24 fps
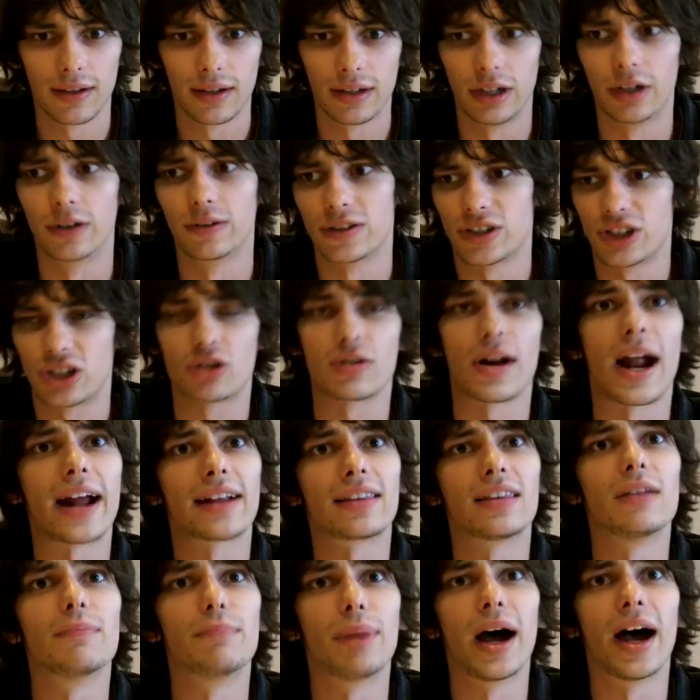you know,
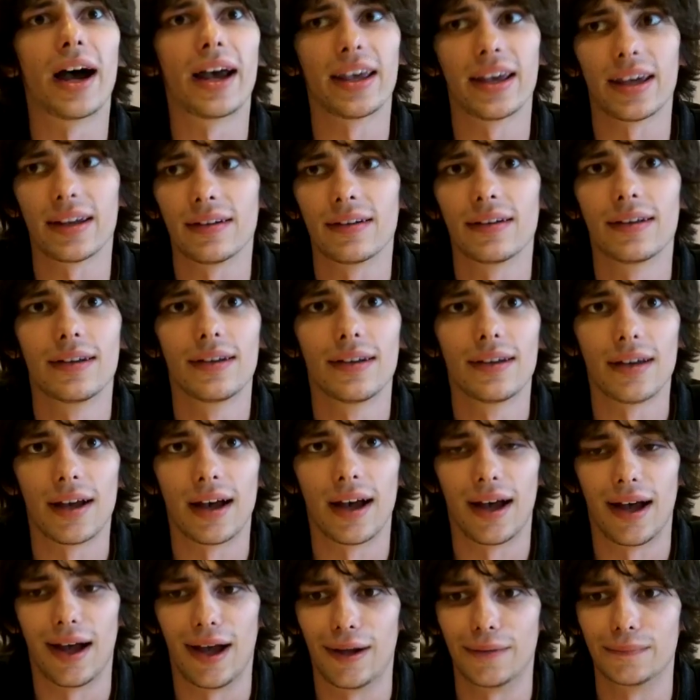distracted by it
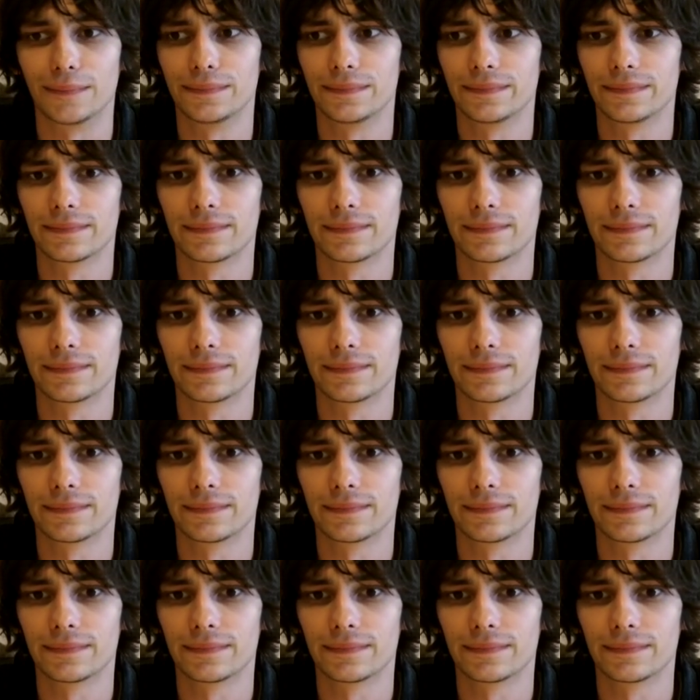um,